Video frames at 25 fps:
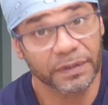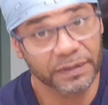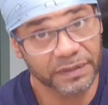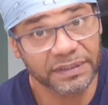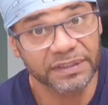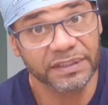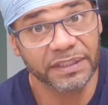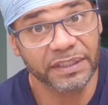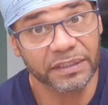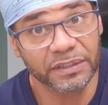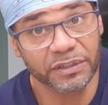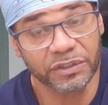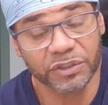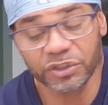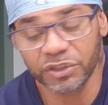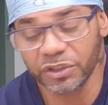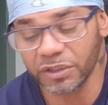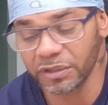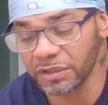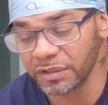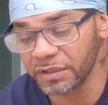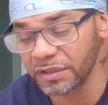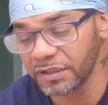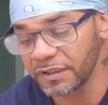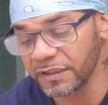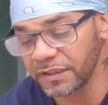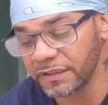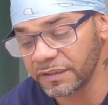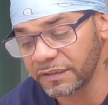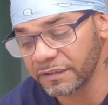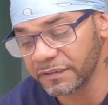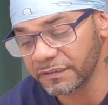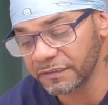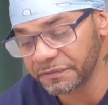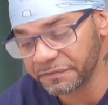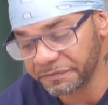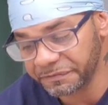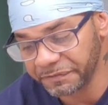Signature
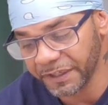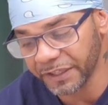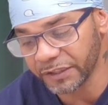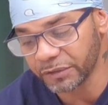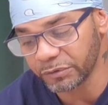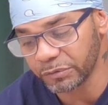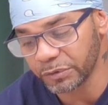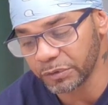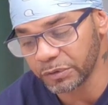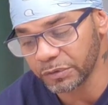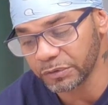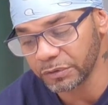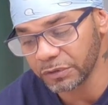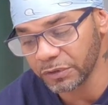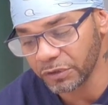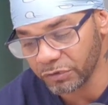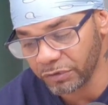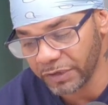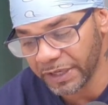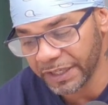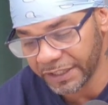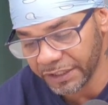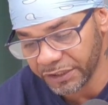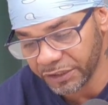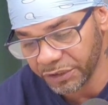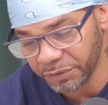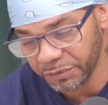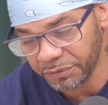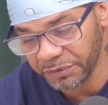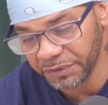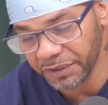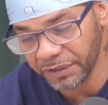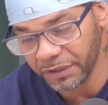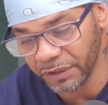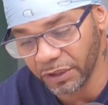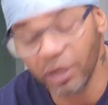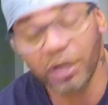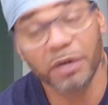Federal Credit
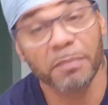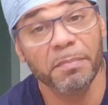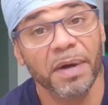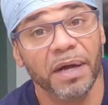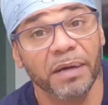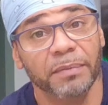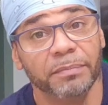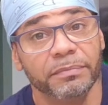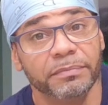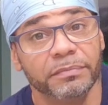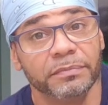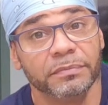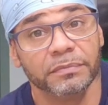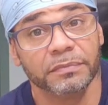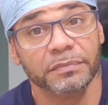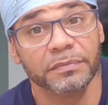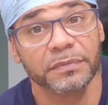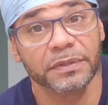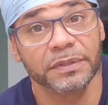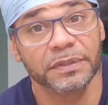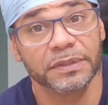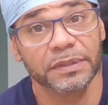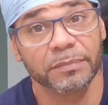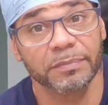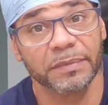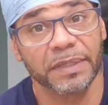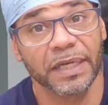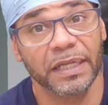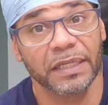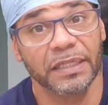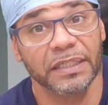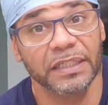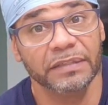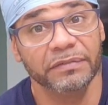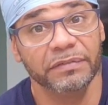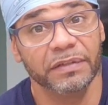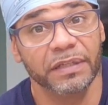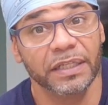Union. Look them up because I'm not
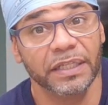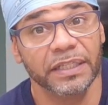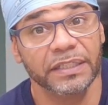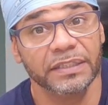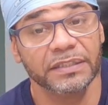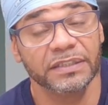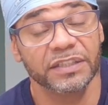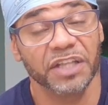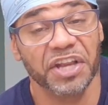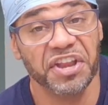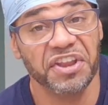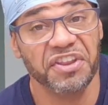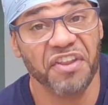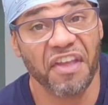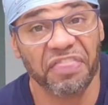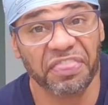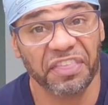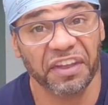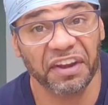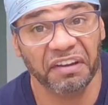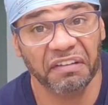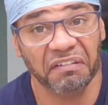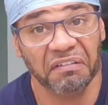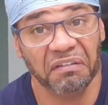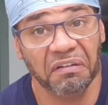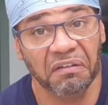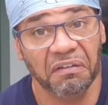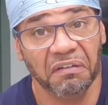leaving links to nothing.